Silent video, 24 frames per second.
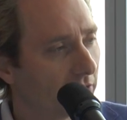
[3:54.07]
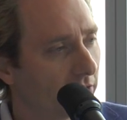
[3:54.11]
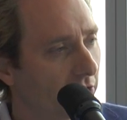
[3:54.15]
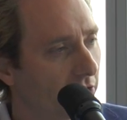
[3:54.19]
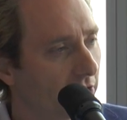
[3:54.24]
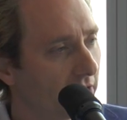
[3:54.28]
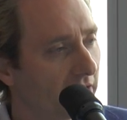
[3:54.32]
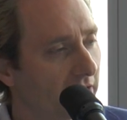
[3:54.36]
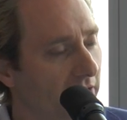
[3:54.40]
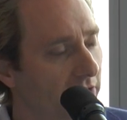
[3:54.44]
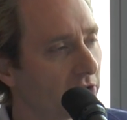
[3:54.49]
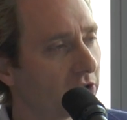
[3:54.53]

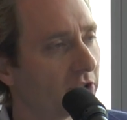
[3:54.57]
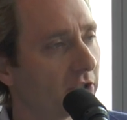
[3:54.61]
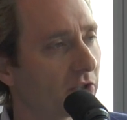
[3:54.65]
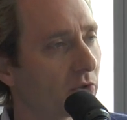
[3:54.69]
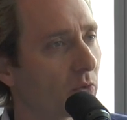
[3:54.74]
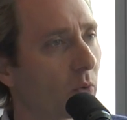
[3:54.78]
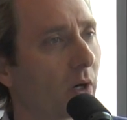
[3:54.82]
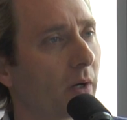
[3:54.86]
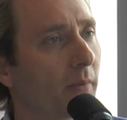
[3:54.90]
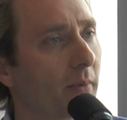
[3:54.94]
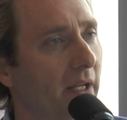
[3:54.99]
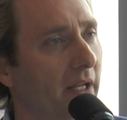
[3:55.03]
you didn't
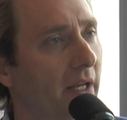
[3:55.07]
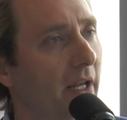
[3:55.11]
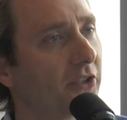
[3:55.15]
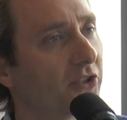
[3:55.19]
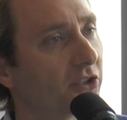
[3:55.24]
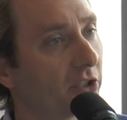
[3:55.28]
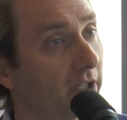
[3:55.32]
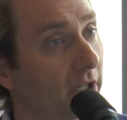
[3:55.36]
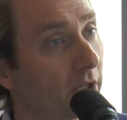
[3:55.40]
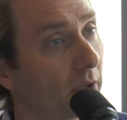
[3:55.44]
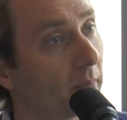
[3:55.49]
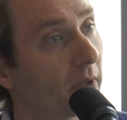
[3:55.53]
just want to be an
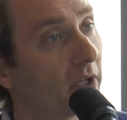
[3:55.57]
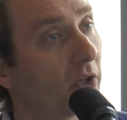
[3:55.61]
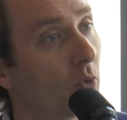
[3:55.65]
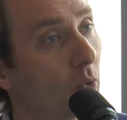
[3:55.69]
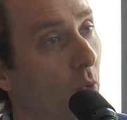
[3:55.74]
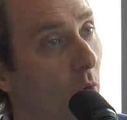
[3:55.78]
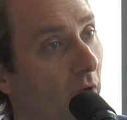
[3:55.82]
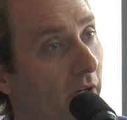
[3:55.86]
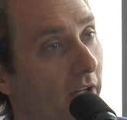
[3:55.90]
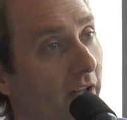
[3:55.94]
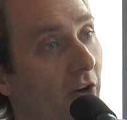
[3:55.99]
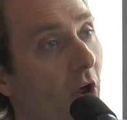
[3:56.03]
engineer, but you
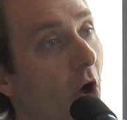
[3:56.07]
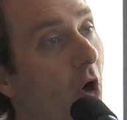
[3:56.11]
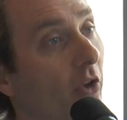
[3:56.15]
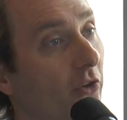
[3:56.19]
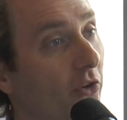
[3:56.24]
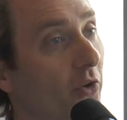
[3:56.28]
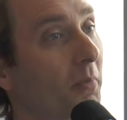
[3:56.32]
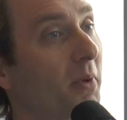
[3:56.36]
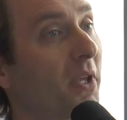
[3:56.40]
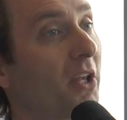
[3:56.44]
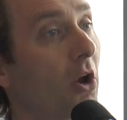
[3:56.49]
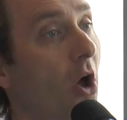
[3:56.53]
wanted to
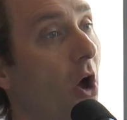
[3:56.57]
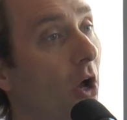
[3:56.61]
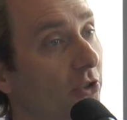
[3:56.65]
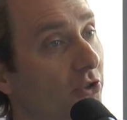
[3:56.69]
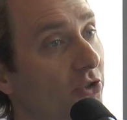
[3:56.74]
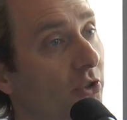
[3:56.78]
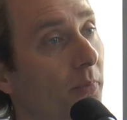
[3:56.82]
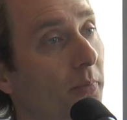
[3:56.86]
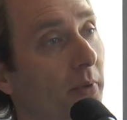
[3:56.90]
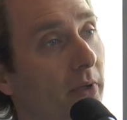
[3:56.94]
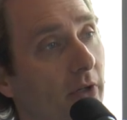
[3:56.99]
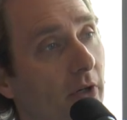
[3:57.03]
also be an
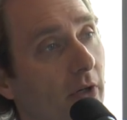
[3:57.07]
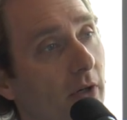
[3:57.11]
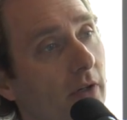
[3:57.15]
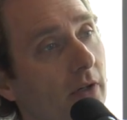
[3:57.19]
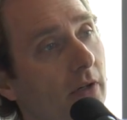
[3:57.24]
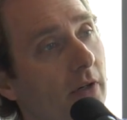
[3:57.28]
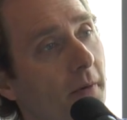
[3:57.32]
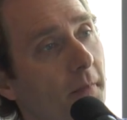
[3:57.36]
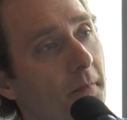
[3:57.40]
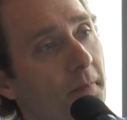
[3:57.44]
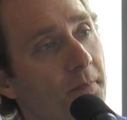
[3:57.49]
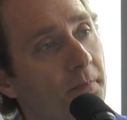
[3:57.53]
entrepreneur?